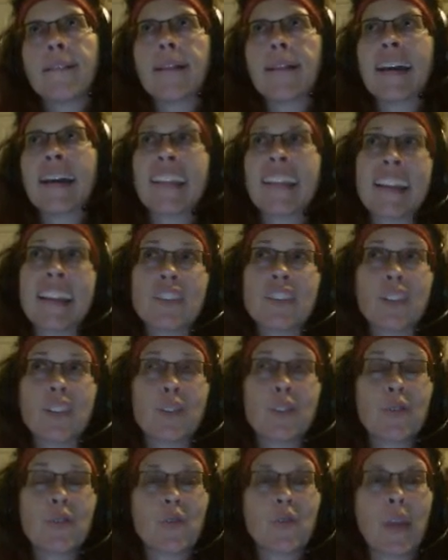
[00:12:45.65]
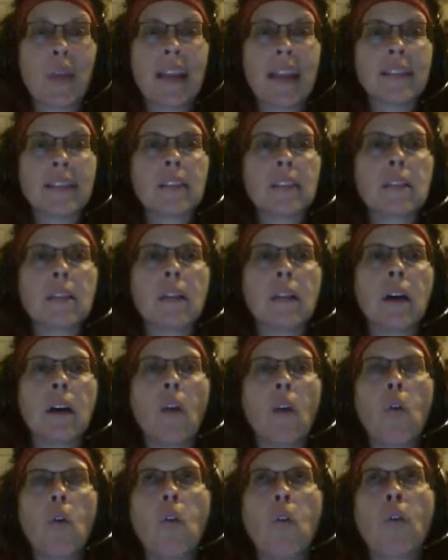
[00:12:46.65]
I'd like to lose weight,
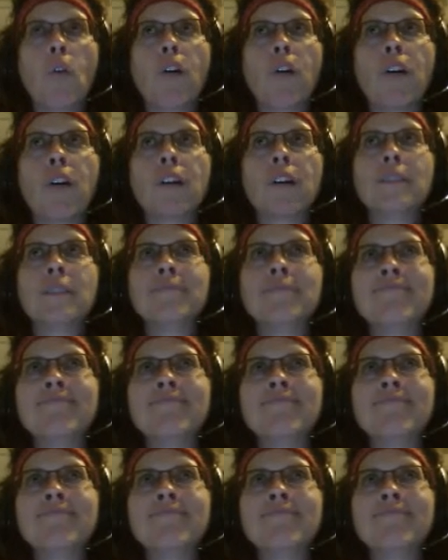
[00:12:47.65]
or